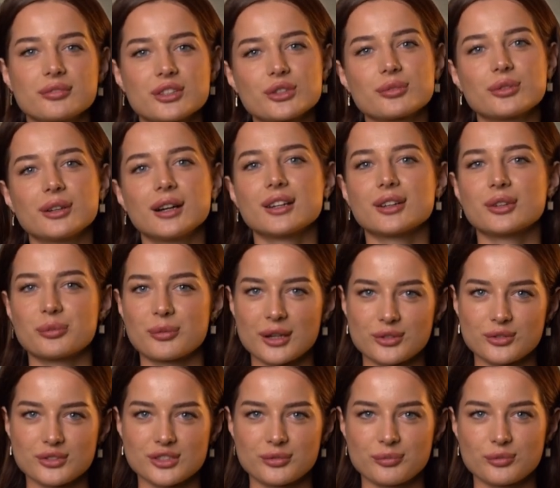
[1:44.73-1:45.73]
defining
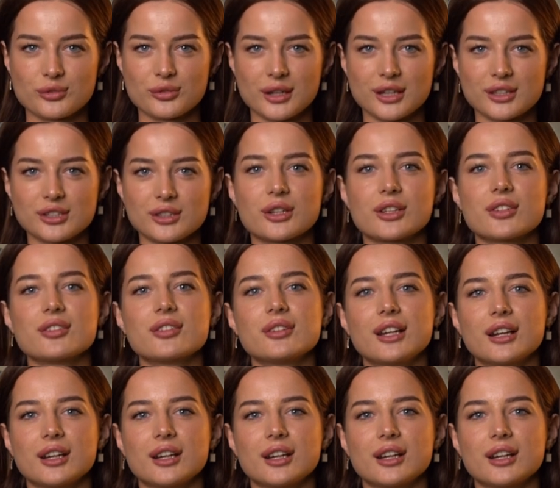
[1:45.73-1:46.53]
relative clauses